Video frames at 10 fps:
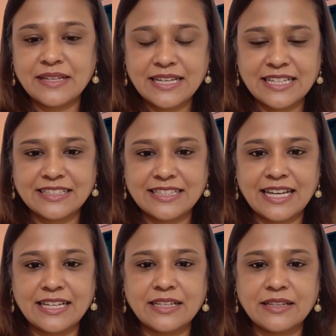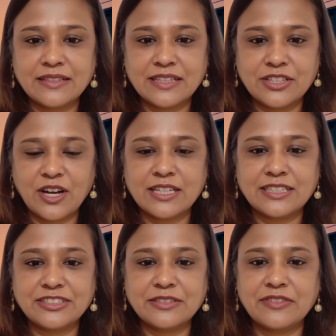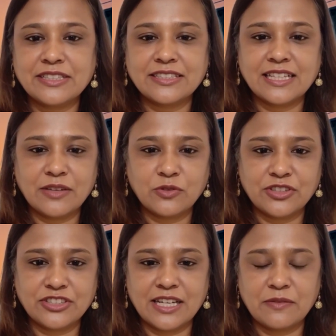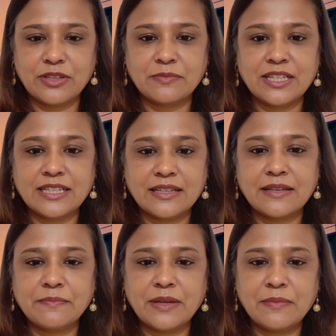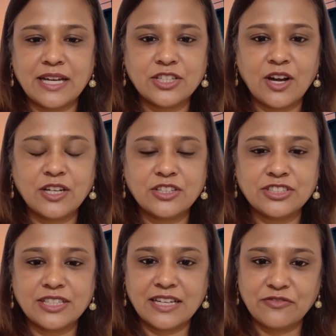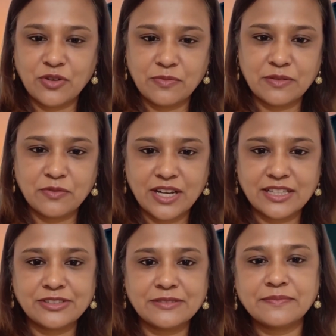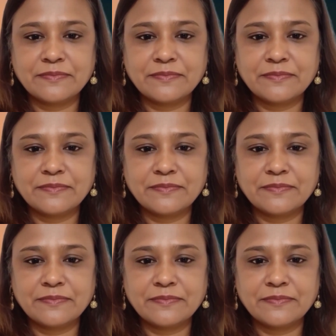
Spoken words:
He said, "The darkness of this night will stay with me, but my daughter's life will be bright."